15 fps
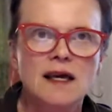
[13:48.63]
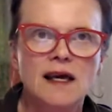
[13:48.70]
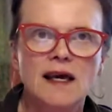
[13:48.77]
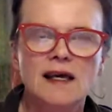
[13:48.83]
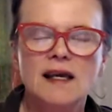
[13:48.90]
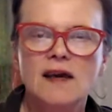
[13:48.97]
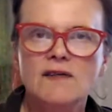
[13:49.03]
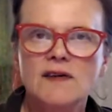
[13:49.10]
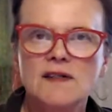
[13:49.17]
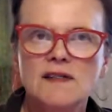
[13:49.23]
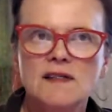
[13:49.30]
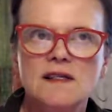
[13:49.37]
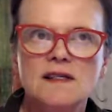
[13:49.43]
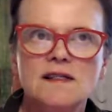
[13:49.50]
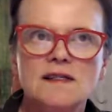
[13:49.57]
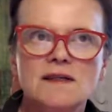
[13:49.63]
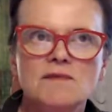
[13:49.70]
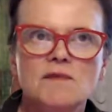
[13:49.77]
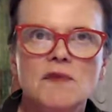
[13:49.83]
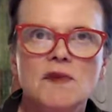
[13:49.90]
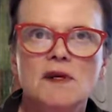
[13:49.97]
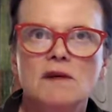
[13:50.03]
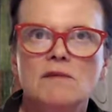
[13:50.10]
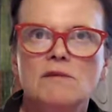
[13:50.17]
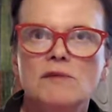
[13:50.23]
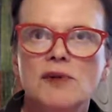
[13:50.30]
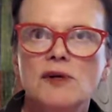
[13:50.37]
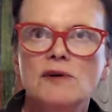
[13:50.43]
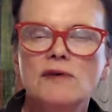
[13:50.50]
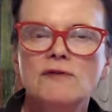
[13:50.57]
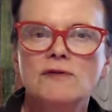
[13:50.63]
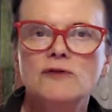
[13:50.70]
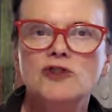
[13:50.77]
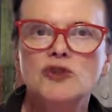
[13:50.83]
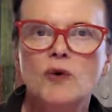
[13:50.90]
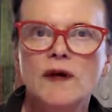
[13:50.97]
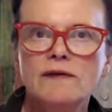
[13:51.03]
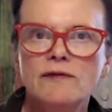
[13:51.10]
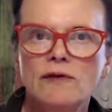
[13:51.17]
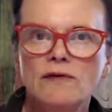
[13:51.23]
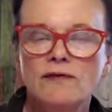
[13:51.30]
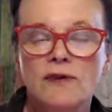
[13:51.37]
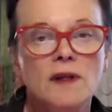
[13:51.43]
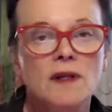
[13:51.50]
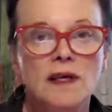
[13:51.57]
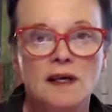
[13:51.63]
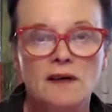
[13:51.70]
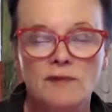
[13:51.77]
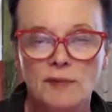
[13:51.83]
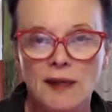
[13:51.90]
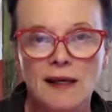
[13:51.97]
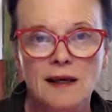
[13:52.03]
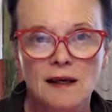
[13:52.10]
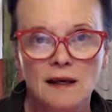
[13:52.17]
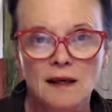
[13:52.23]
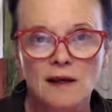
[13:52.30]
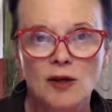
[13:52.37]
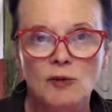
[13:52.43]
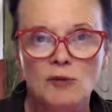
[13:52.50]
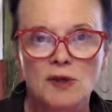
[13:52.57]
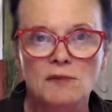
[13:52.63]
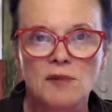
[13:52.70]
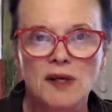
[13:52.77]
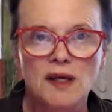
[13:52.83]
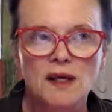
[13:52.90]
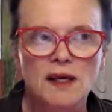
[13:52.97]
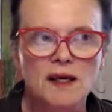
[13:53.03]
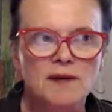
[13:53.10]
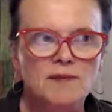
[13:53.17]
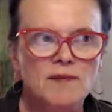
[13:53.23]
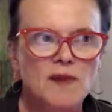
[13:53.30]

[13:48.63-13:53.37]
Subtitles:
give us this beautiful, joyful feeling of being a human being.